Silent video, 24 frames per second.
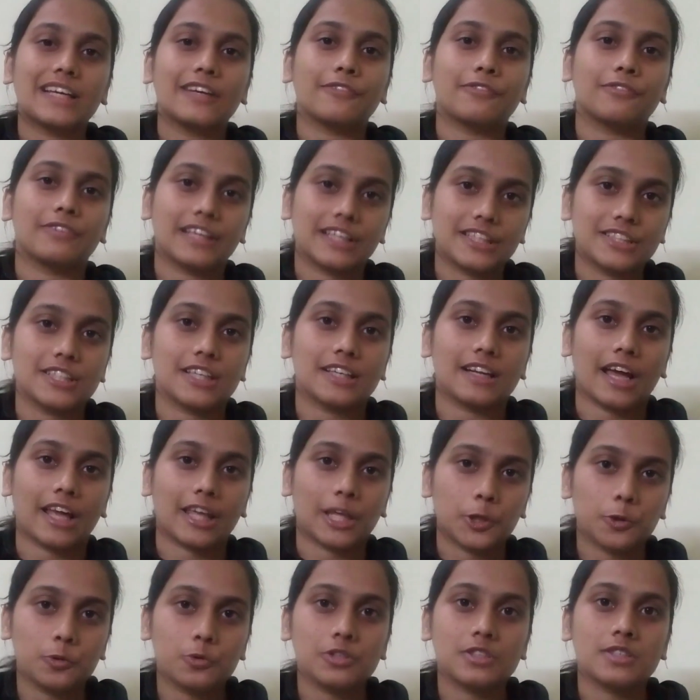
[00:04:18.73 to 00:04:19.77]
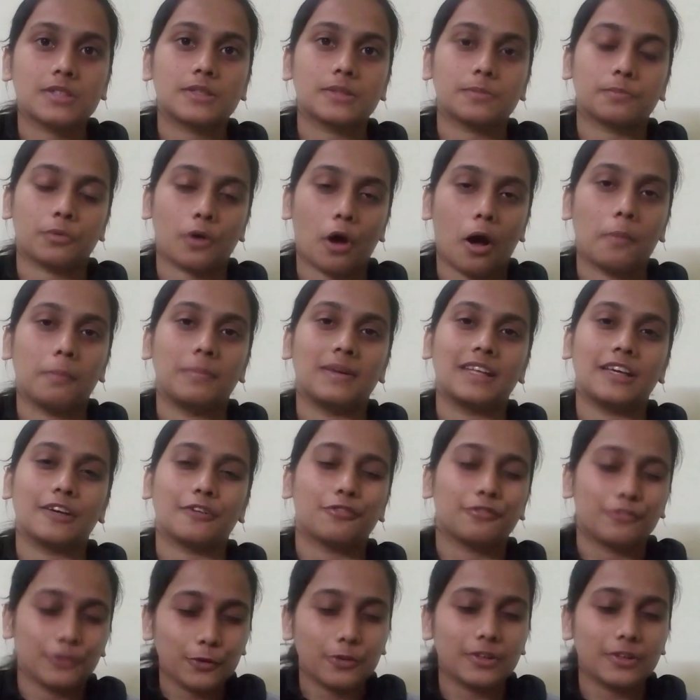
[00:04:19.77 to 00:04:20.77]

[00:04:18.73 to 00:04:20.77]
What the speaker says: feature I used probably a few